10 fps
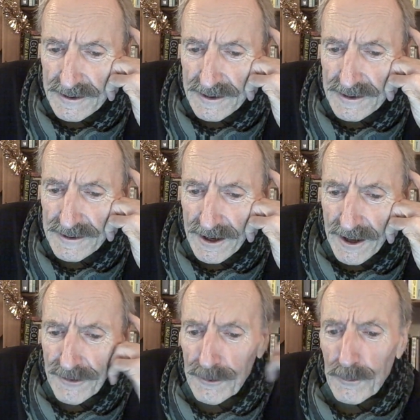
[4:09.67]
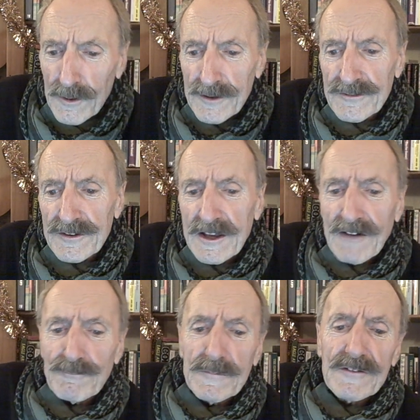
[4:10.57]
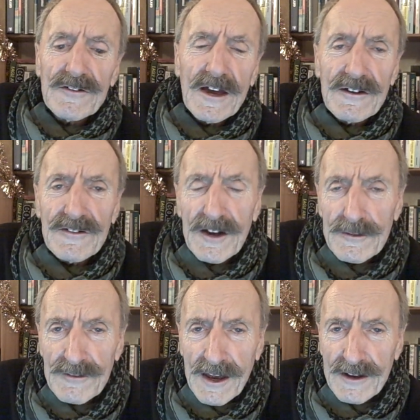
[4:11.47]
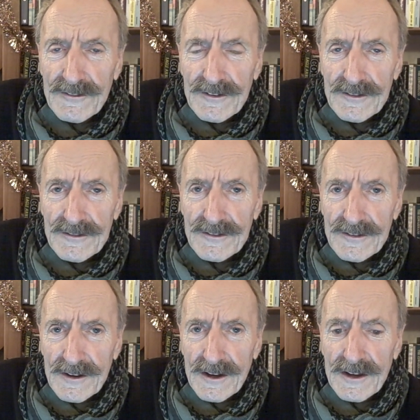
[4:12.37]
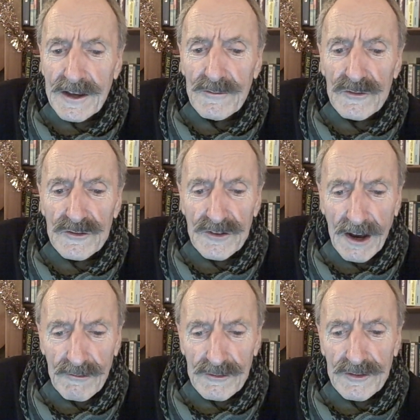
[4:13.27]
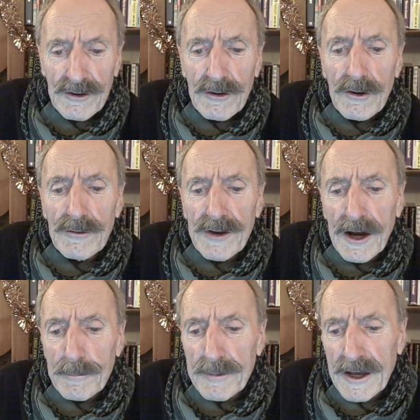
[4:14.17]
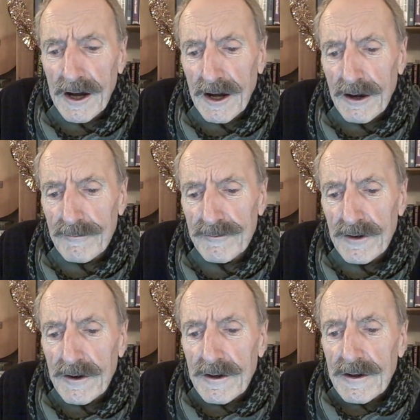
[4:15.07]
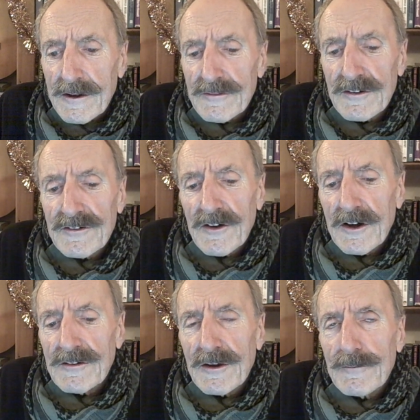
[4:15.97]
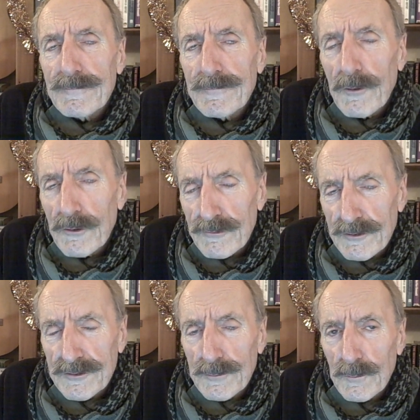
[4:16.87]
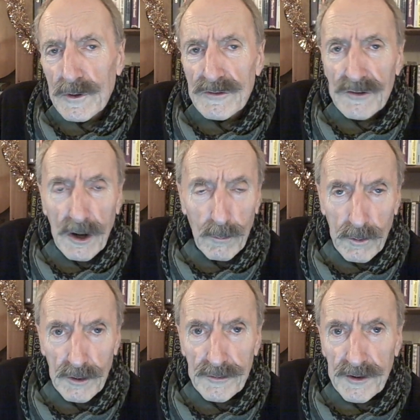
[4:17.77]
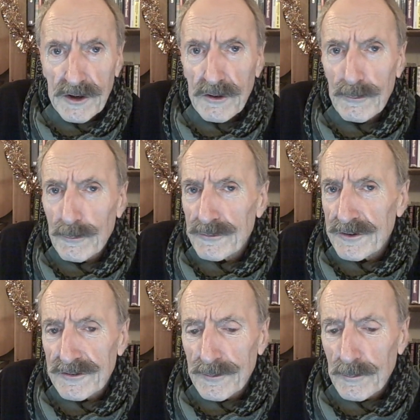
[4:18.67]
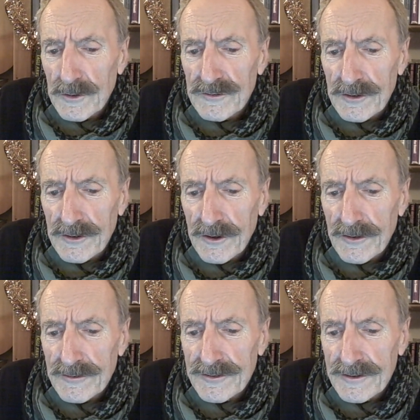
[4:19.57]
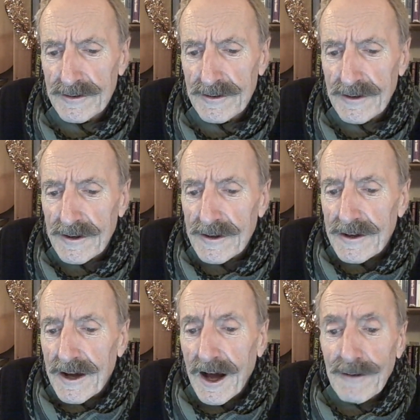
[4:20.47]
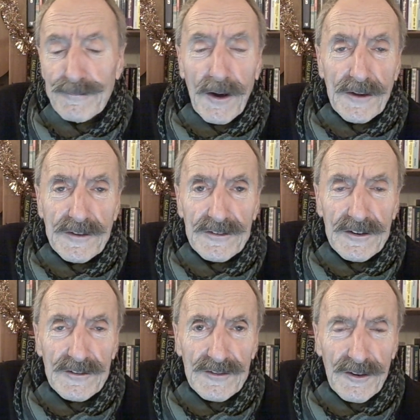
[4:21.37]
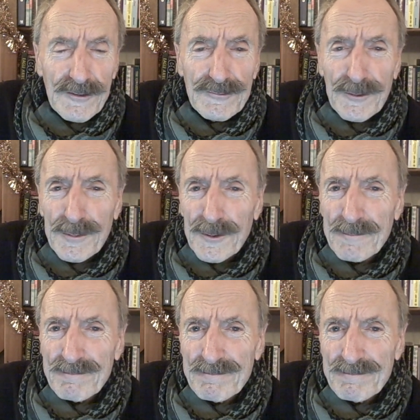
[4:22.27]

In other words, the government takes our taxes and gives charity on our behalf, deciding for us which are worthy causes and which are not. I find this intolerable.